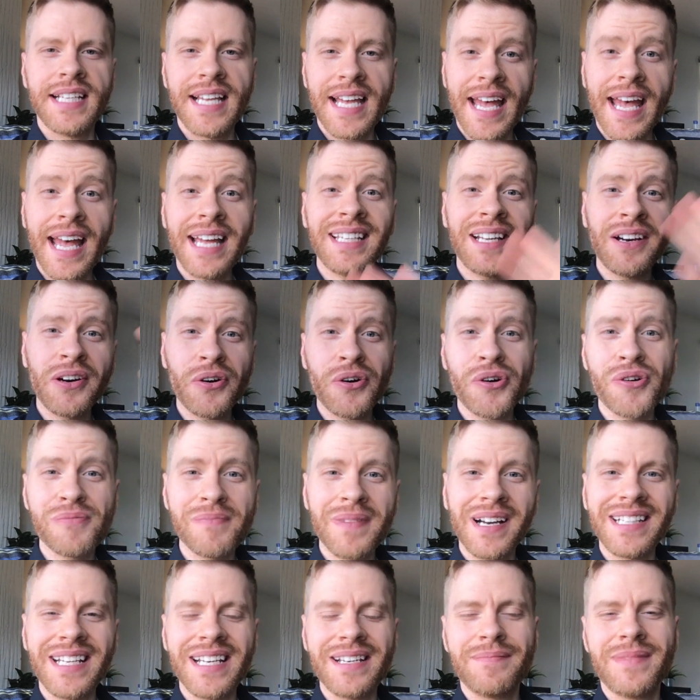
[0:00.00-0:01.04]
Hello, my
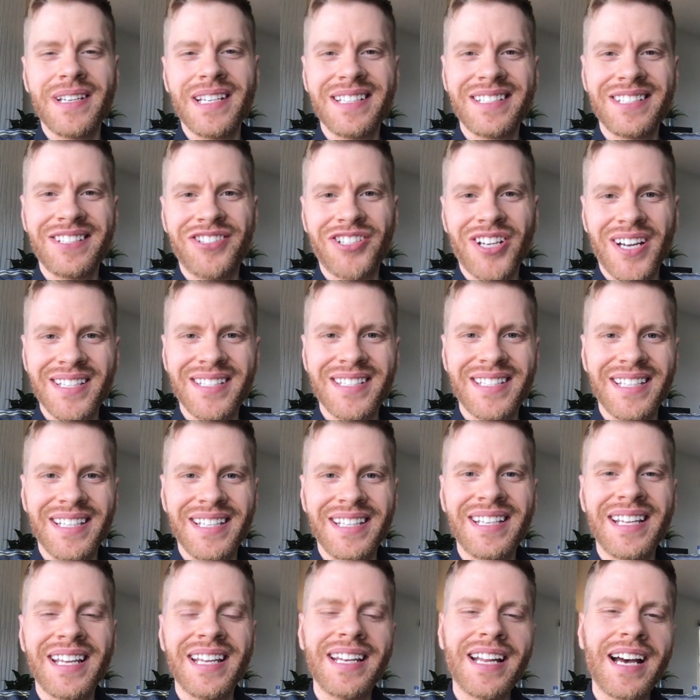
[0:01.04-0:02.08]
name is Justin,
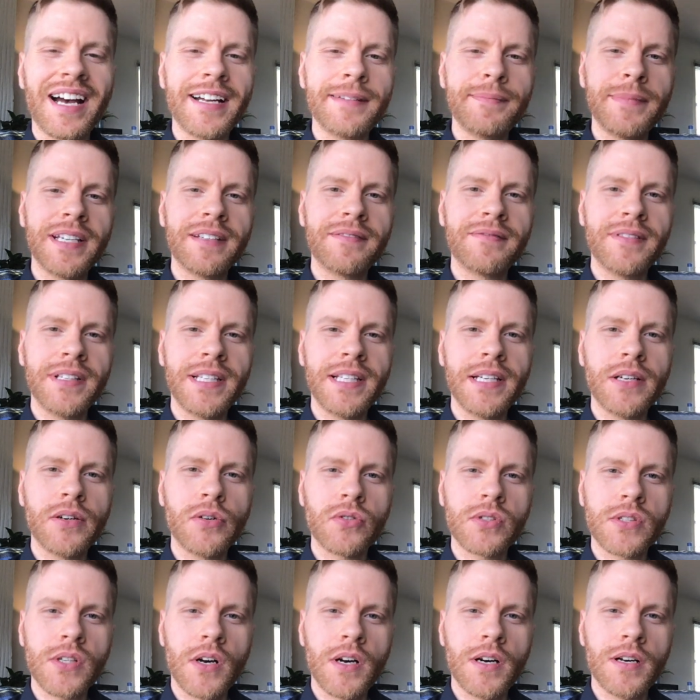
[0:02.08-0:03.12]
and I make
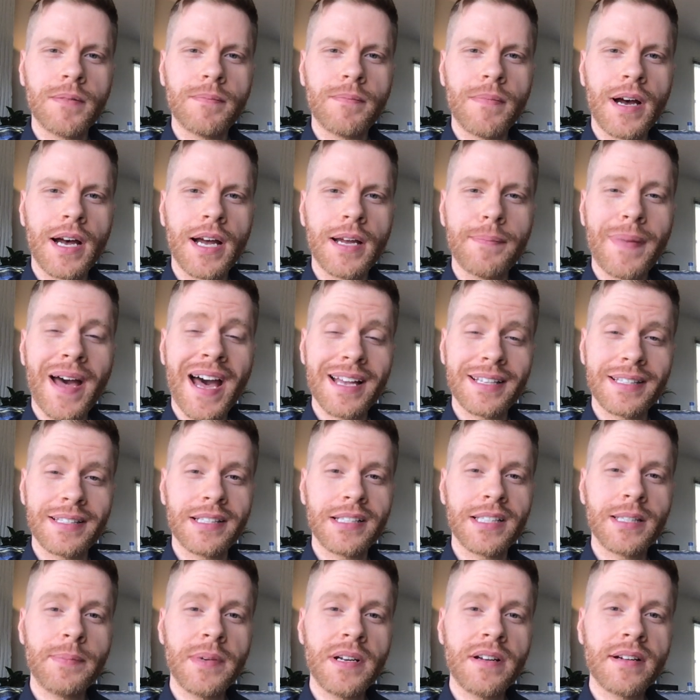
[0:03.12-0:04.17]
videos on my past
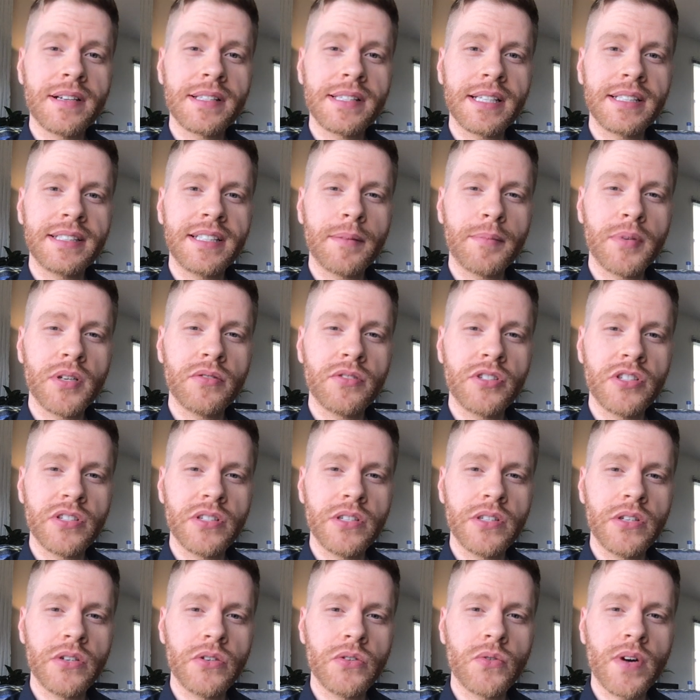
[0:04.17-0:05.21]
experience at
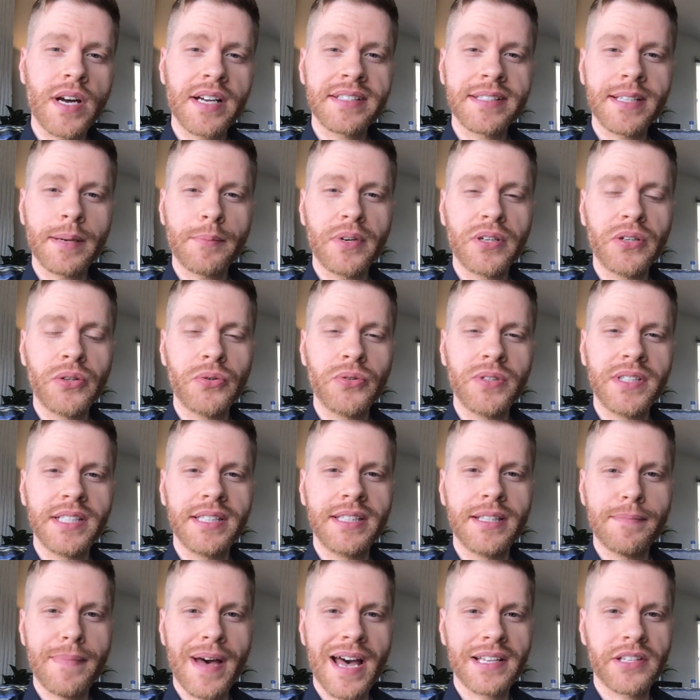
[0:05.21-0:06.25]
WGU as someone who did the
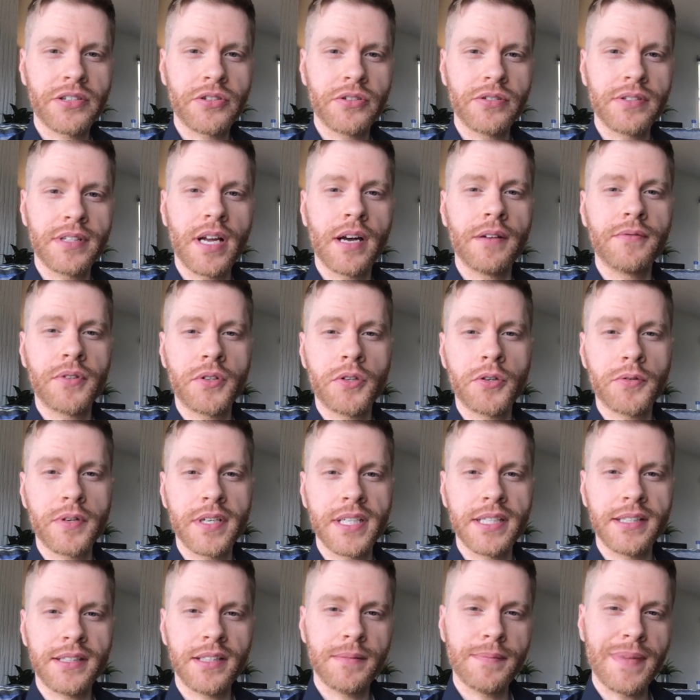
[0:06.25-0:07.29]
Masters of
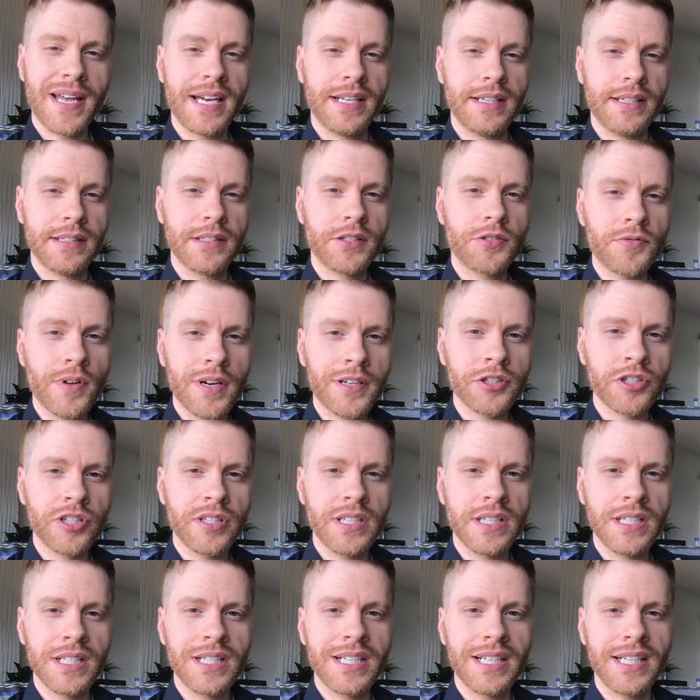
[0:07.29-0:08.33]
Curriculum and
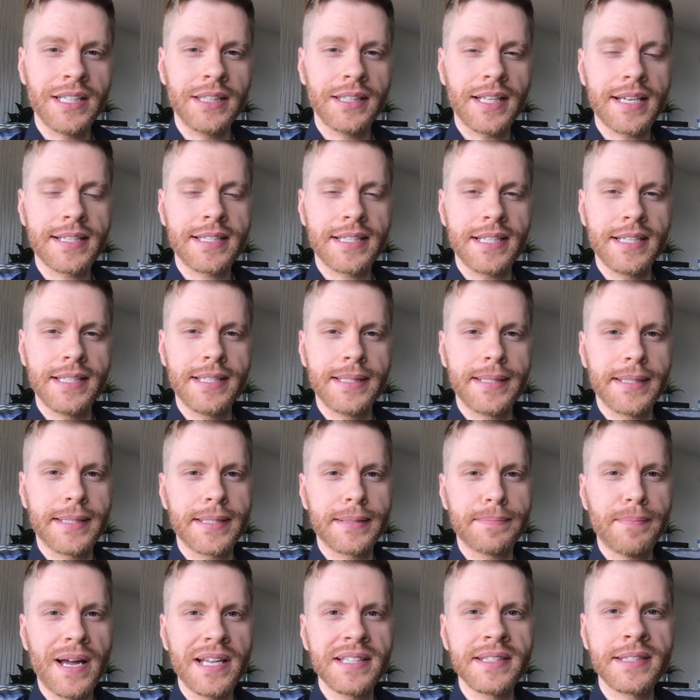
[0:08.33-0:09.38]
Instruction in less than 6
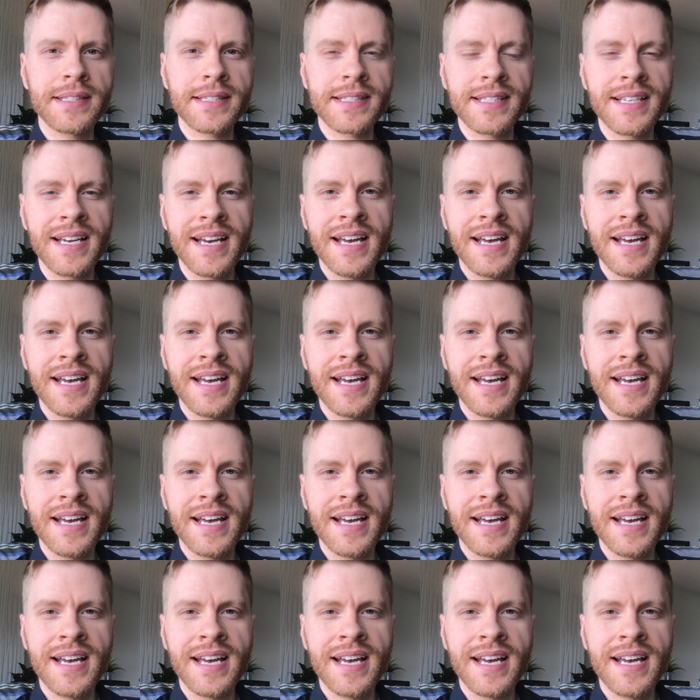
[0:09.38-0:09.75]
months,